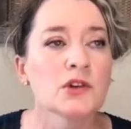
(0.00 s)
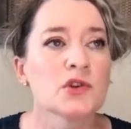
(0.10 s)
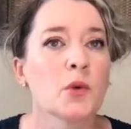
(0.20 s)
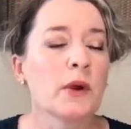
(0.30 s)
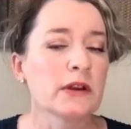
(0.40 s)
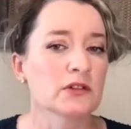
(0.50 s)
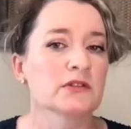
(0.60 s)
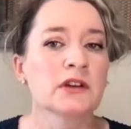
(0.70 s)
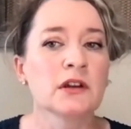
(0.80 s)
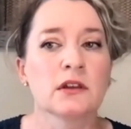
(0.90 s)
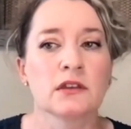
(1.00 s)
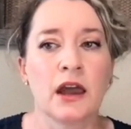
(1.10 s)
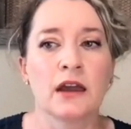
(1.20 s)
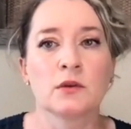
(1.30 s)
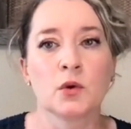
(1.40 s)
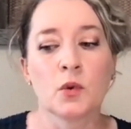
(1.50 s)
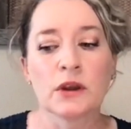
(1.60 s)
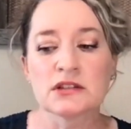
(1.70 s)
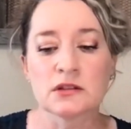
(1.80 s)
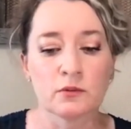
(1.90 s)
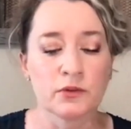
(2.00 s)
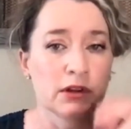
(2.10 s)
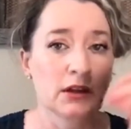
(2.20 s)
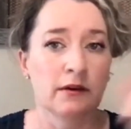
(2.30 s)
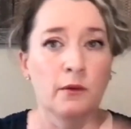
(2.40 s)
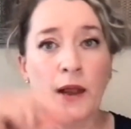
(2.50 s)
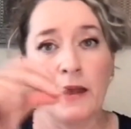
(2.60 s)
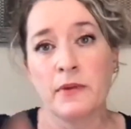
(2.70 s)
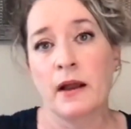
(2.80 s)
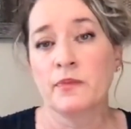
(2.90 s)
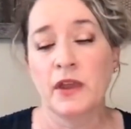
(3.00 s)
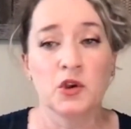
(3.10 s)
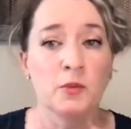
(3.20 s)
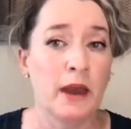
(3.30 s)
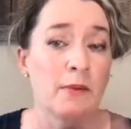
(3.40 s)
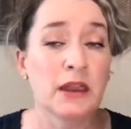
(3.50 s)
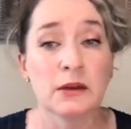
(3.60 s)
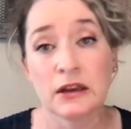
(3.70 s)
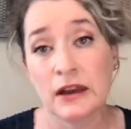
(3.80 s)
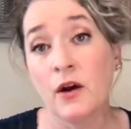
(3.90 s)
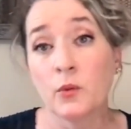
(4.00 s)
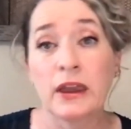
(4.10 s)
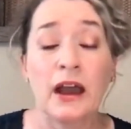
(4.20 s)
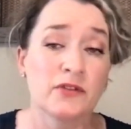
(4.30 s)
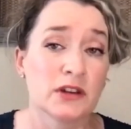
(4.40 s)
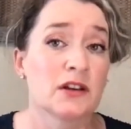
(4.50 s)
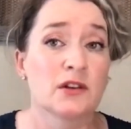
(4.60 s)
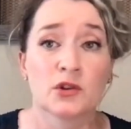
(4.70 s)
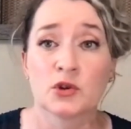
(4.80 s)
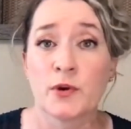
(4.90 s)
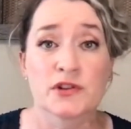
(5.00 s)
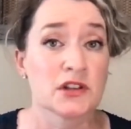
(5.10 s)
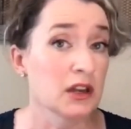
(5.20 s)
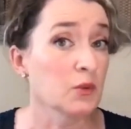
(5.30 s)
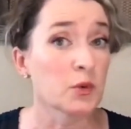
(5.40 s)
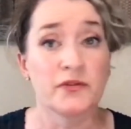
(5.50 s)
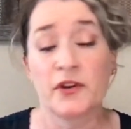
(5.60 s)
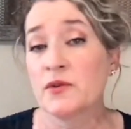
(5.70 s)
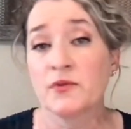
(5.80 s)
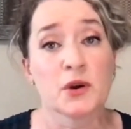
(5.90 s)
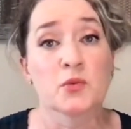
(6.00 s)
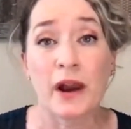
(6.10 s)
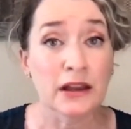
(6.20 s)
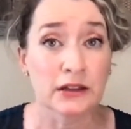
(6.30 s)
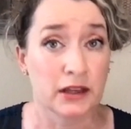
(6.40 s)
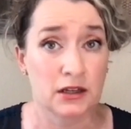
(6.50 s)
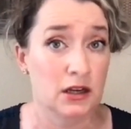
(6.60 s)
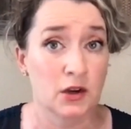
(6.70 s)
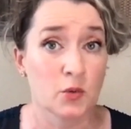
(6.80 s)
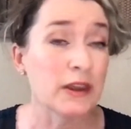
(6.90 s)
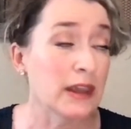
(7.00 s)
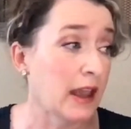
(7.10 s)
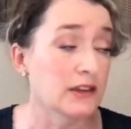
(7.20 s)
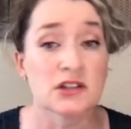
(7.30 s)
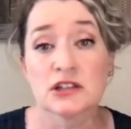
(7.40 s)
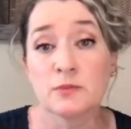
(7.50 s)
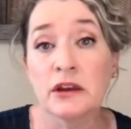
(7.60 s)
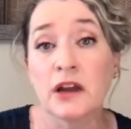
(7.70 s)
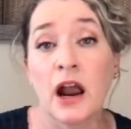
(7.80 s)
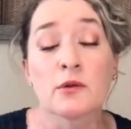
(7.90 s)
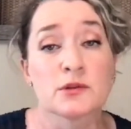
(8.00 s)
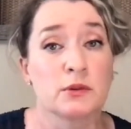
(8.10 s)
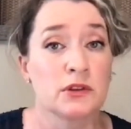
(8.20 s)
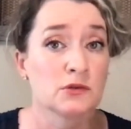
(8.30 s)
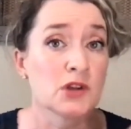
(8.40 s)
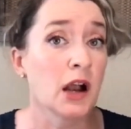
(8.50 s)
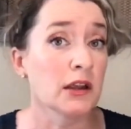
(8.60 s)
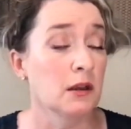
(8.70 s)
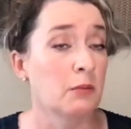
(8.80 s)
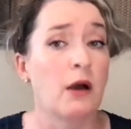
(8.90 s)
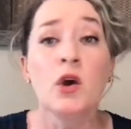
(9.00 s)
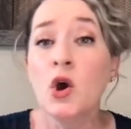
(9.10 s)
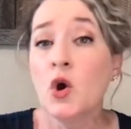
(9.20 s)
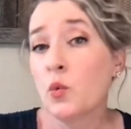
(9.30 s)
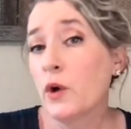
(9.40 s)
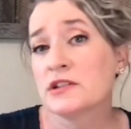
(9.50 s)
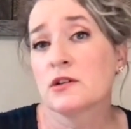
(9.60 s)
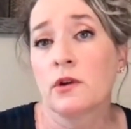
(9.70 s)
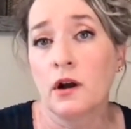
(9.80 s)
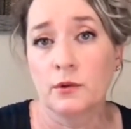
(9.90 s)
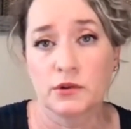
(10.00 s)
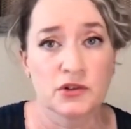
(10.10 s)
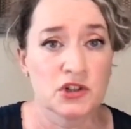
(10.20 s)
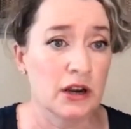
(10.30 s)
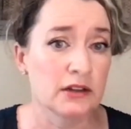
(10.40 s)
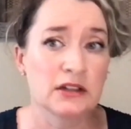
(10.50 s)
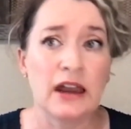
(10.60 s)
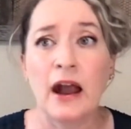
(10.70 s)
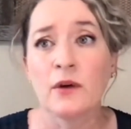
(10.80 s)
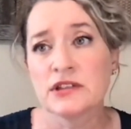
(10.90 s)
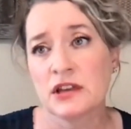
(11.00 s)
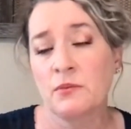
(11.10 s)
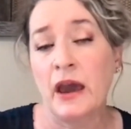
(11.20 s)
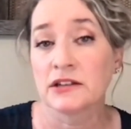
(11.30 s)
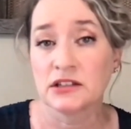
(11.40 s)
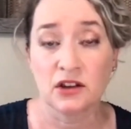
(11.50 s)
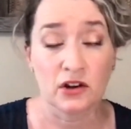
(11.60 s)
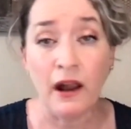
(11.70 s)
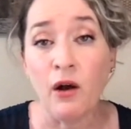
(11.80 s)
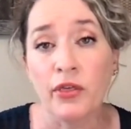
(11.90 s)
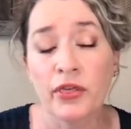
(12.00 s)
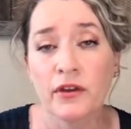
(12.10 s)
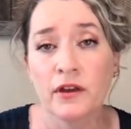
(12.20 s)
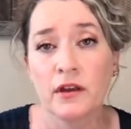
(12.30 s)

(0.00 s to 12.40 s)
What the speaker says: So when you're looking at that, it's really wham, bam, thank you, ma'am, in and out. We have to get another person in. We're very, very regulated here. We can't just spend hours with you talking about what's going on with your child and how it's impacting their health.